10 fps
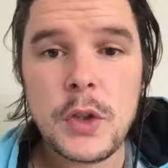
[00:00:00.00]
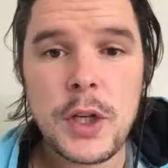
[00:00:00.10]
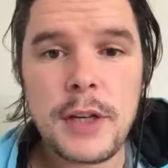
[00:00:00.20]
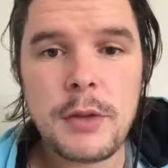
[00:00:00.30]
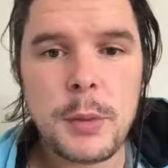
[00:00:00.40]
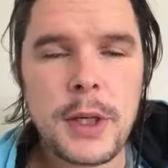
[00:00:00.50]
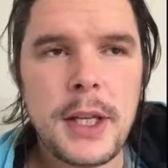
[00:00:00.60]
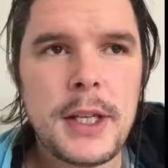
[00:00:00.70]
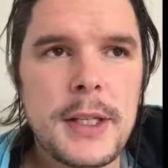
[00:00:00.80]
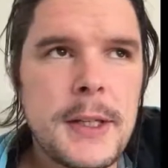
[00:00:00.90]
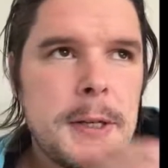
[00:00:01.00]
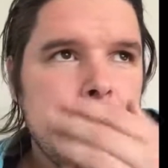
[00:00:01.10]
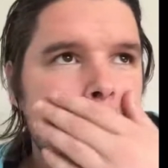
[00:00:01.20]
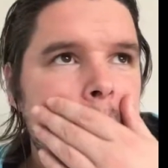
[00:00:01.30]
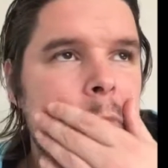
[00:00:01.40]
Good day, everybody.
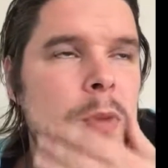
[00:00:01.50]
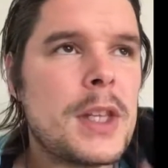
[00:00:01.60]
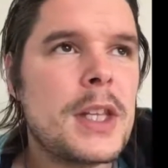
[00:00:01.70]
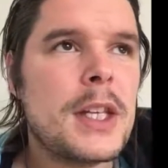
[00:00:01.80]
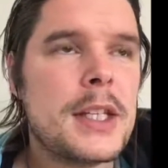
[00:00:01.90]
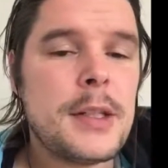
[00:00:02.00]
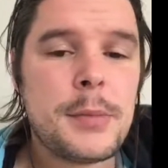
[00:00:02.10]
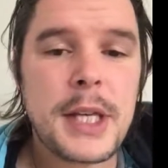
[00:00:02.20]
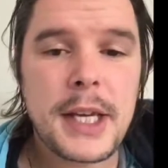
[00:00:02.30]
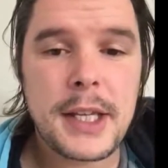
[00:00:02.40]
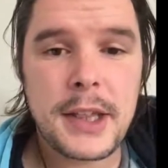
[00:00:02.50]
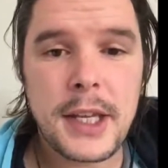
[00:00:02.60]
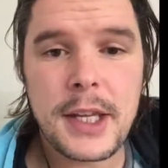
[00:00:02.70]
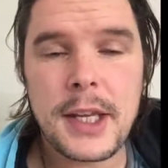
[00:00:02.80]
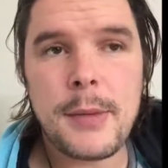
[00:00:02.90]
As I'm sat here
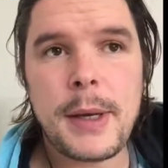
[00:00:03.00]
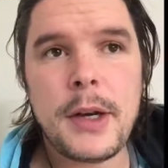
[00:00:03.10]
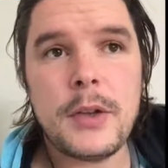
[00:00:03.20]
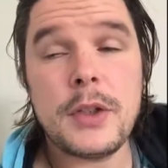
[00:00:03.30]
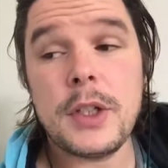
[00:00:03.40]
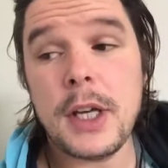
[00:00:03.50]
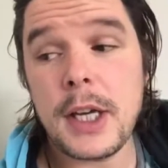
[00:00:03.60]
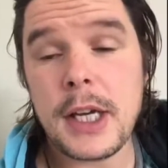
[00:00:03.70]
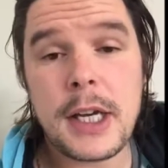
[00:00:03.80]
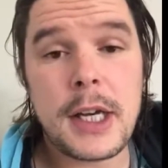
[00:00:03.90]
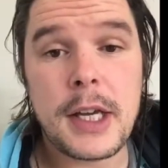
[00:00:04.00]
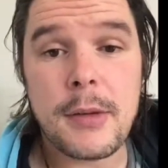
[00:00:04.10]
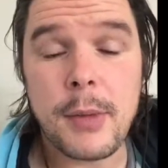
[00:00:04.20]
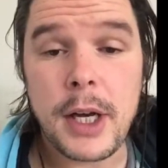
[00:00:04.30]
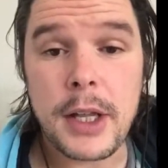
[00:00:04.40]
thinking about
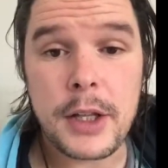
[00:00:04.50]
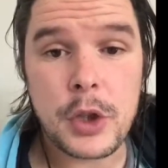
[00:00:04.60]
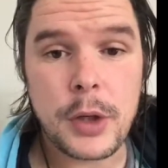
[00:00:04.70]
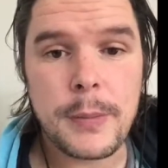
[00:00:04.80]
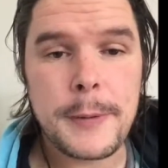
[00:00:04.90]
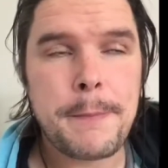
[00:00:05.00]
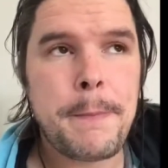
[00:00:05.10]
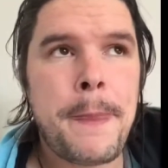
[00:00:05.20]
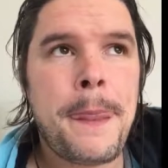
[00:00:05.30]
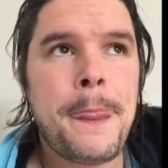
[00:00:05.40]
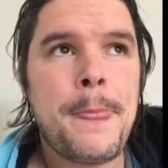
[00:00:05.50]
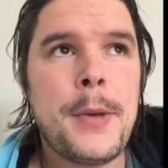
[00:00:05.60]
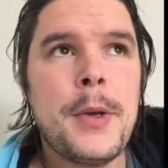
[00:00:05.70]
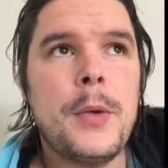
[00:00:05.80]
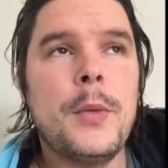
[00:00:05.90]
my other job,
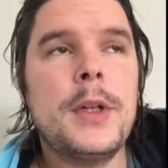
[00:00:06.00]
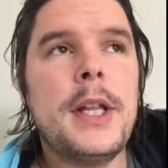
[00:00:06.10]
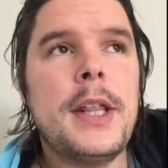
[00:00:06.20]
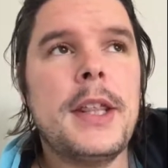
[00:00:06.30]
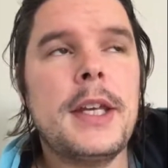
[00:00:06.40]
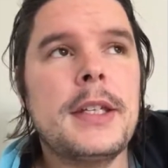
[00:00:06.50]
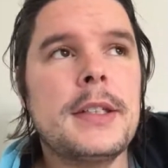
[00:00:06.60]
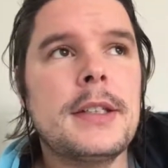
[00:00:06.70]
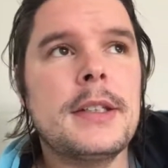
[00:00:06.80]
one of the things